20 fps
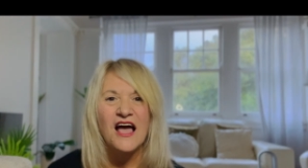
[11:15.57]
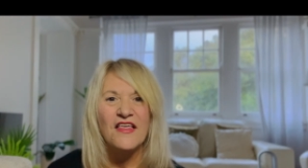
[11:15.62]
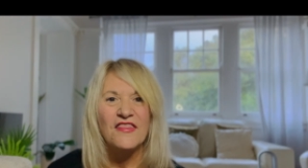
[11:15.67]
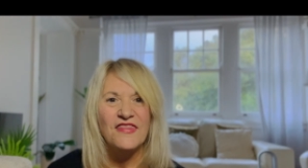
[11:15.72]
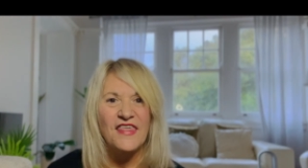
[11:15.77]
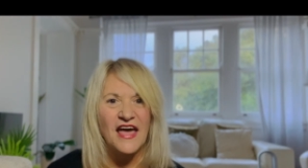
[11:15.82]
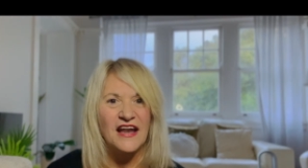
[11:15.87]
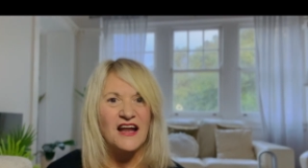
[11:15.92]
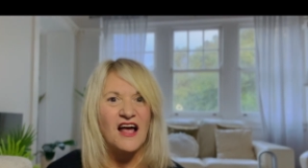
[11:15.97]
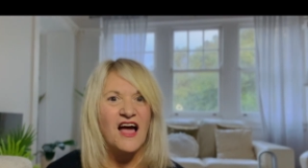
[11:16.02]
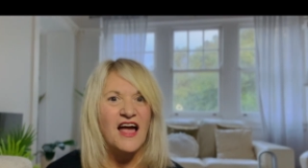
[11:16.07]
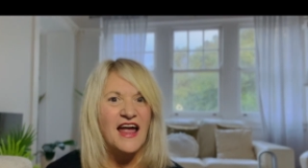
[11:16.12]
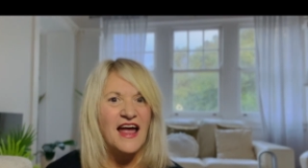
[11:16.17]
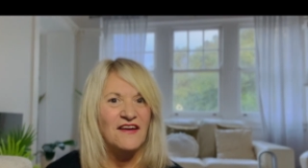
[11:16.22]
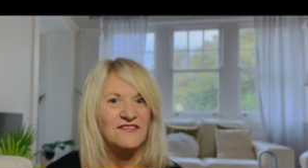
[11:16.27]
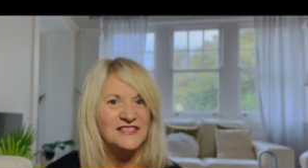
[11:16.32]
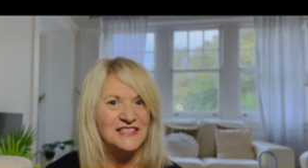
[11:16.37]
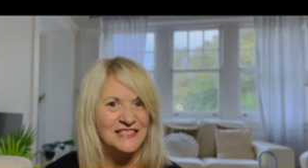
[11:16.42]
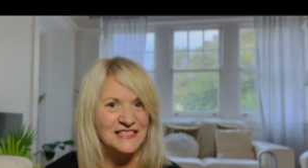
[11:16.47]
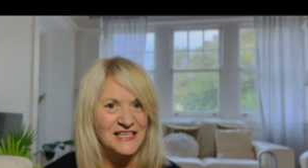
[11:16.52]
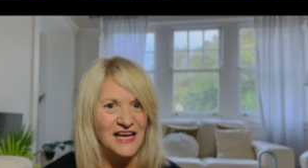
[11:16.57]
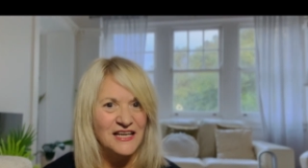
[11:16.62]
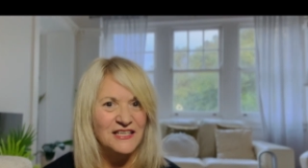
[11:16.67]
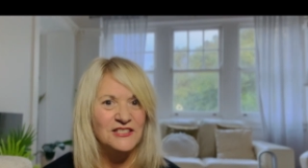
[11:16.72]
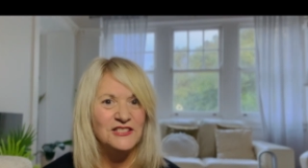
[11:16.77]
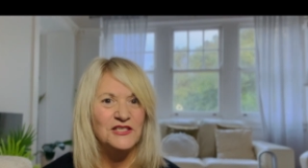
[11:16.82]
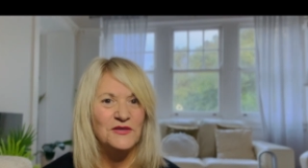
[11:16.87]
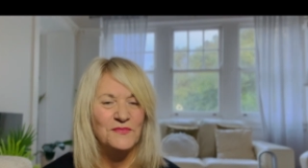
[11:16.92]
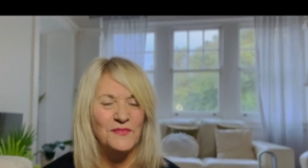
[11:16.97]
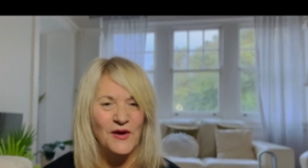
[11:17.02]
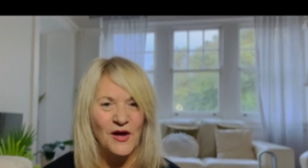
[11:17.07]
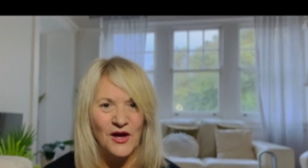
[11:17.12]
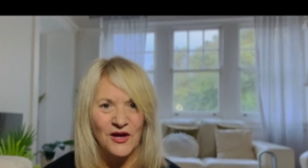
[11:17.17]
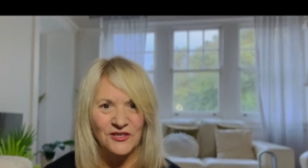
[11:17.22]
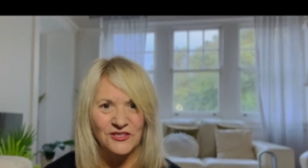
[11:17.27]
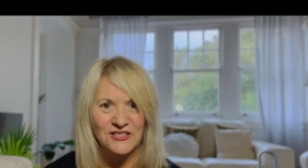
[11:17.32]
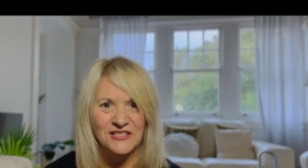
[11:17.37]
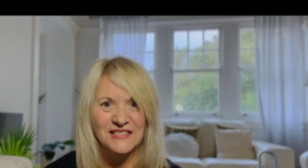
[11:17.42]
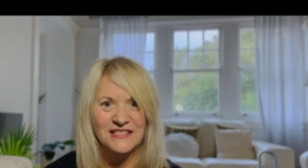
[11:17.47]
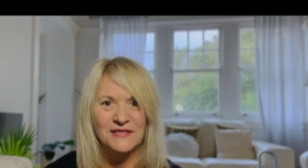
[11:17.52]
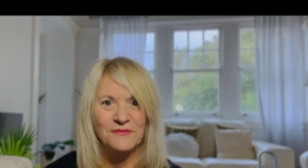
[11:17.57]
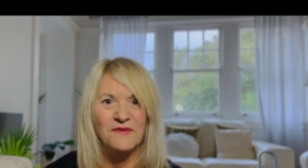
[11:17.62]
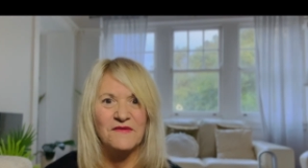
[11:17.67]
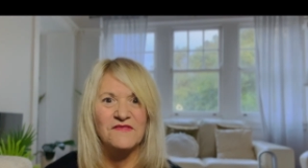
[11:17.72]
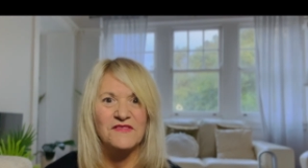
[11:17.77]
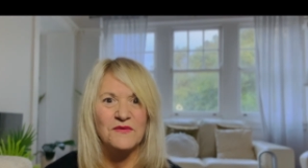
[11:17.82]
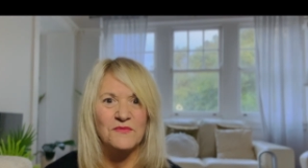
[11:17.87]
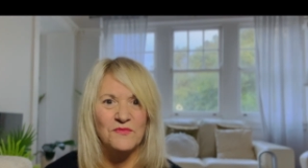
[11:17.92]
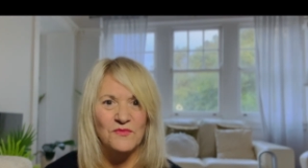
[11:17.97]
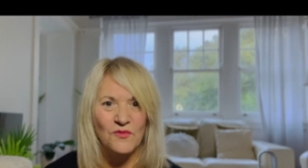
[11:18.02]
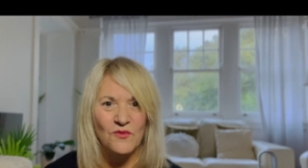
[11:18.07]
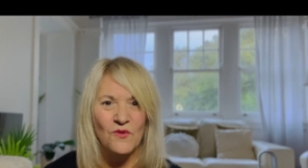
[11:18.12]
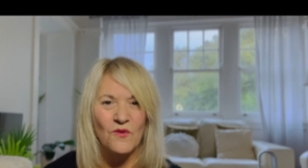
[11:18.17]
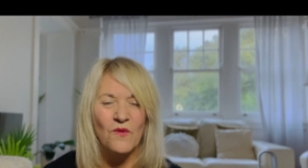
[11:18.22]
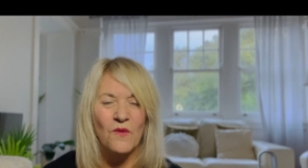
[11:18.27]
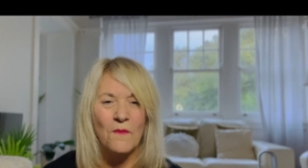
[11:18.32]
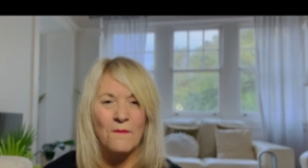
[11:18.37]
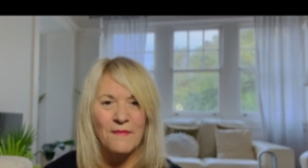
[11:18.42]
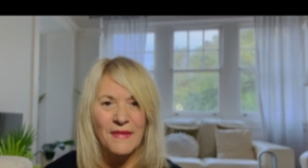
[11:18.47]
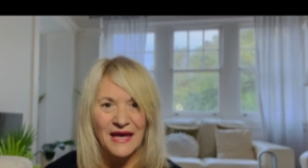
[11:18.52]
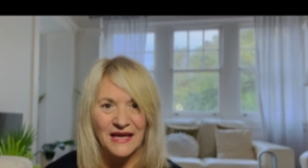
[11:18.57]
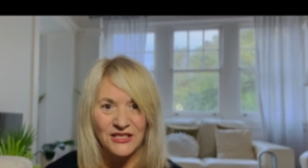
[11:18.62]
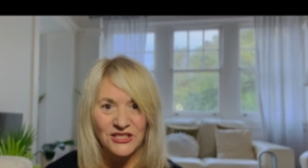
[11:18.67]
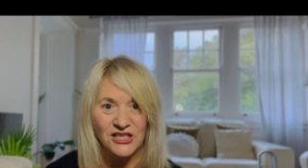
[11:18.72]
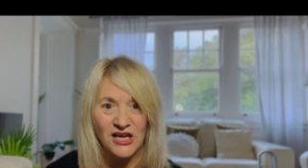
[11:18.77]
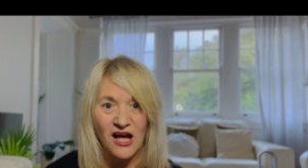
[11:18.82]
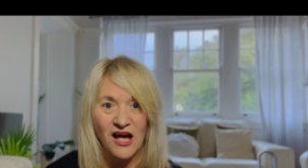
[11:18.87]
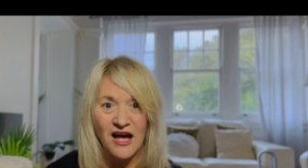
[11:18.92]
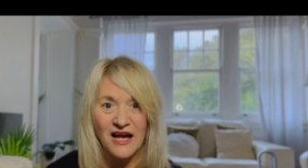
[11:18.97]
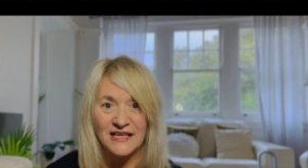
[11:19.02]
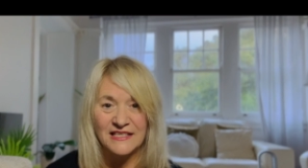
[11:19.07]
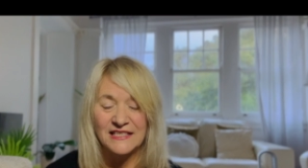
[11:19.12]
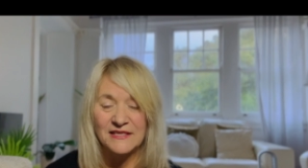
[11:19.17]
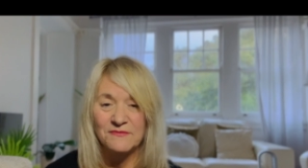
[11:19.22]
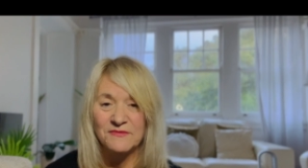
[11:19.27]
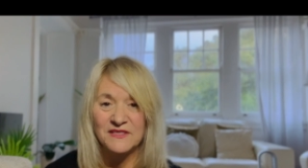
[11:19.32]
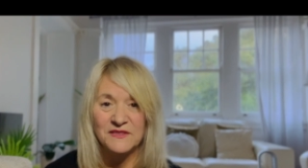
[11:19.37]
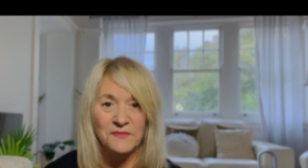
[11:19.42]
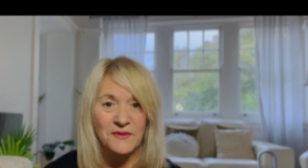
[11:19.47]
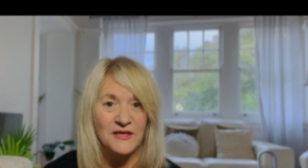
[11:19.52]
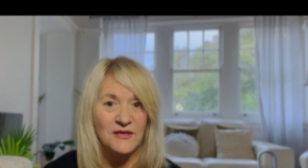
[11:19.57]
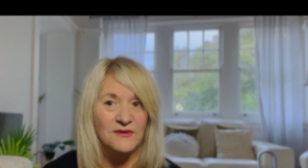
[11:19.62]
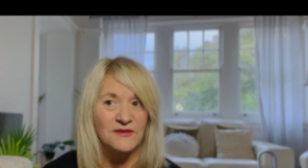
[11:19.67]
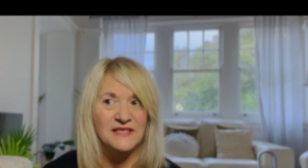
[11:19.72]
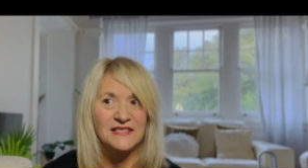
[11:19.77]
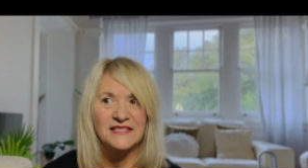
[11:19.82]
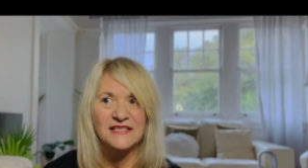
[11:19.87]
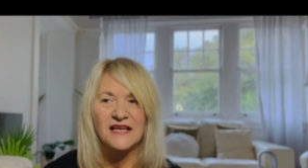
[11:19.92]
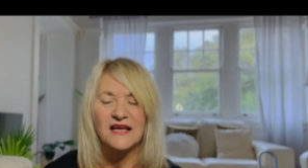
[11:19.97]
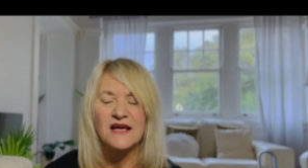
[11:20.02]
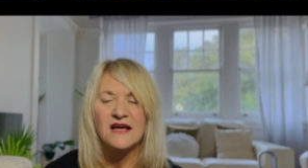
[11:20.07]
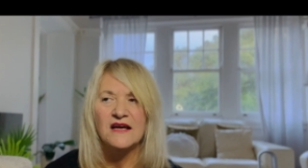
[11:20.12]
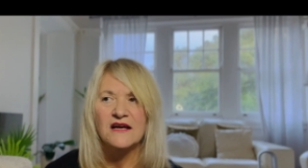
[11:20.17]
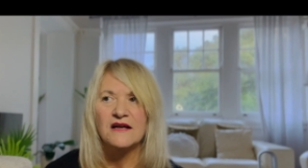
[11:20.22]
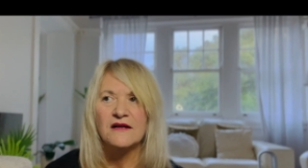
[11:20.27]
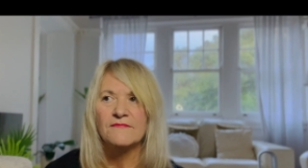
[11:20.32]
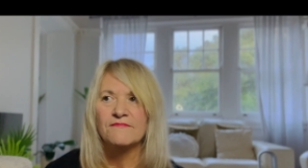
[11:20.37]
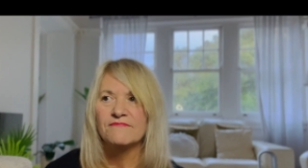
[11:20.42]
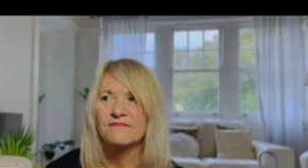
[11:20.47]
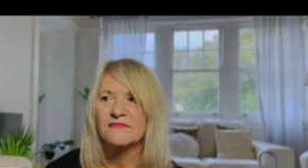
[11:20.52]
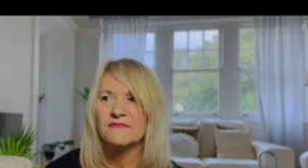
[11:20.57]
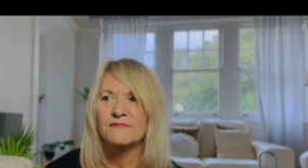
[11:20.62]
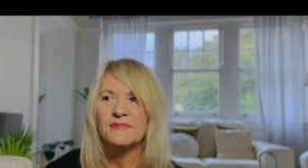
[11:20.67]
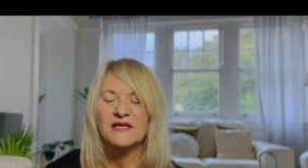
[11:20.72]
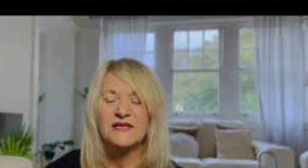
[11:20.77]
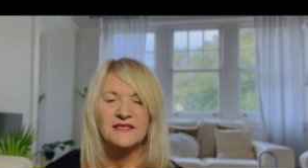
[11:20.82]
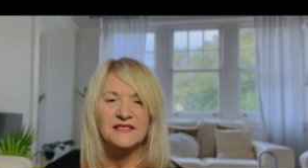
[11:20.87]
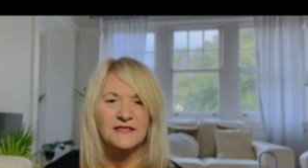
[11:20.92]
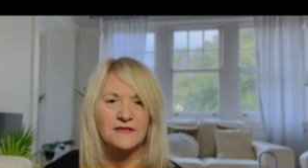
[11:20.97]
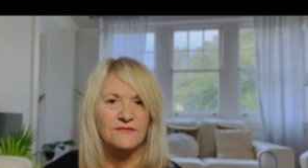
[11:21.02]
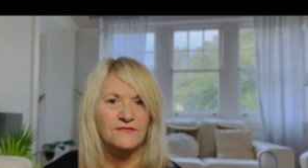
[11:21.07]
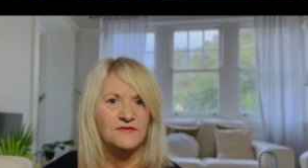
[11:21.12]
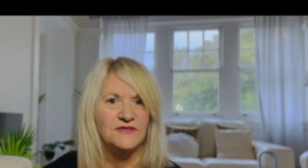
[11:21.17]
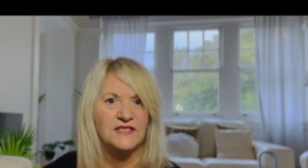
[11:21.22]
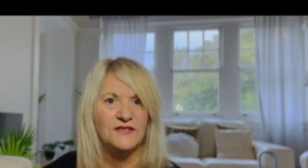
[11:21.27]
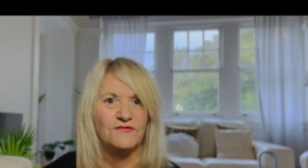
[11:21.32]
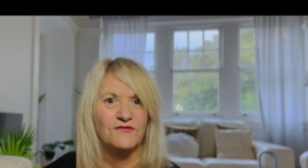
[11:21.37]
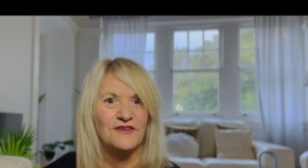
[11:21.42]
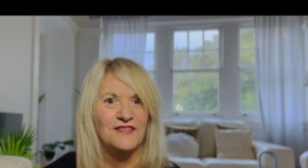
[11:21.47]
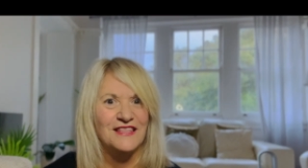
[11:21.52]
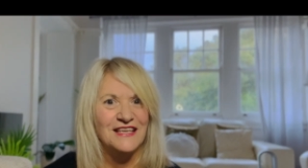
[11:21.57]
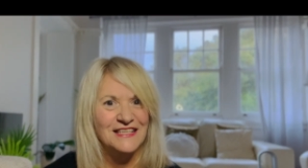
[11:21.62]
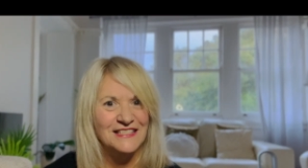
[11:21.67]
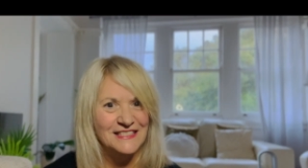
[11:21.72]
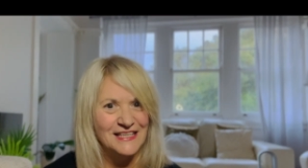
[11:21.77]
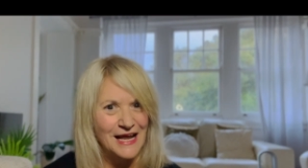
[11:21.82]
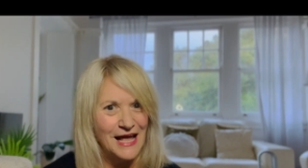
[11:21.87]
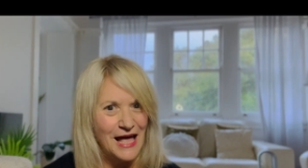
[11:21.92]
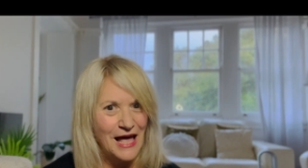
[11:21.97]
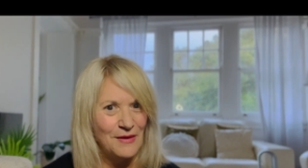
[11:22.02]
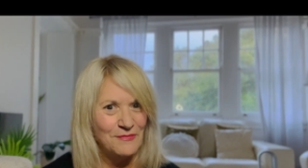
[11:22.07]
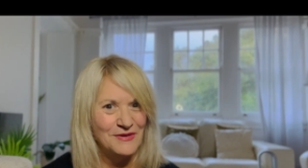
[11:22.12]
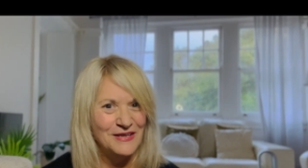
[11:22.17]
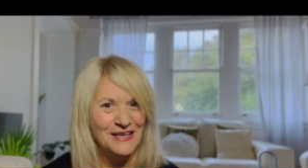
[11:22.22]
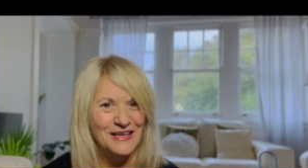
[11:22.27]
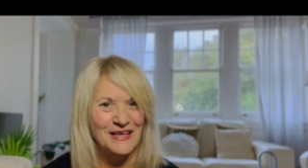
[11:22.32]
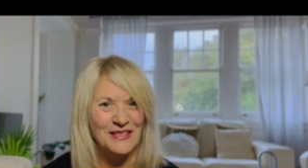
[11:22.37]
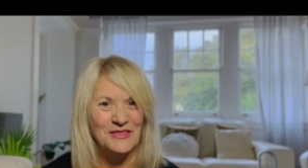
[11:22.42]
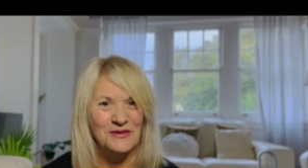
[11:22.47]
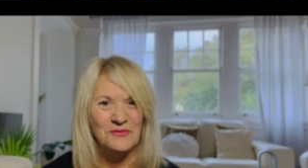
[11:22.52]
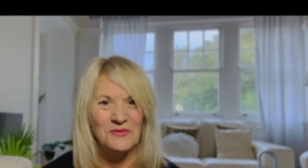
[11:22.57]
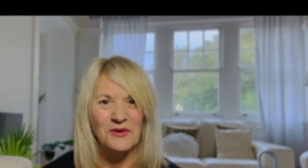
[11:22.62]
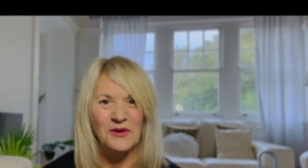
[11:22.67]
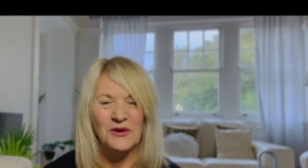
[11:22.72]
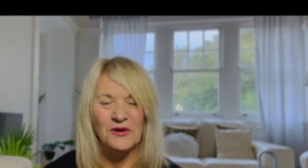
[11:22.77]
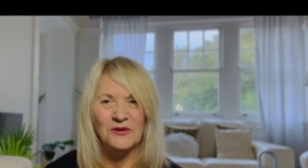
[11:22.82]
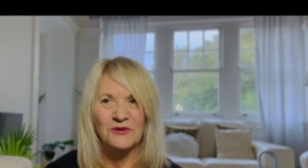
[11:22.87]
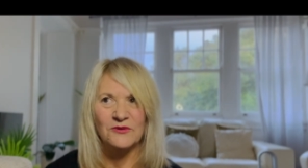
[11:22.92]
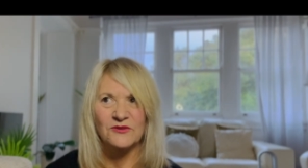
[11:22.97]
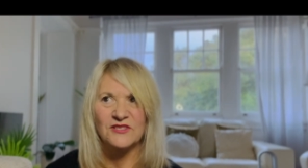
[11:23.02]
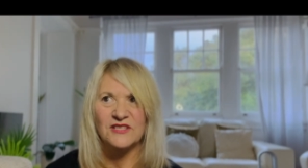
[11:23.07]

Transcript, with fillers: that I have started to purchase some of the more major items because because of different things that are happening in the world.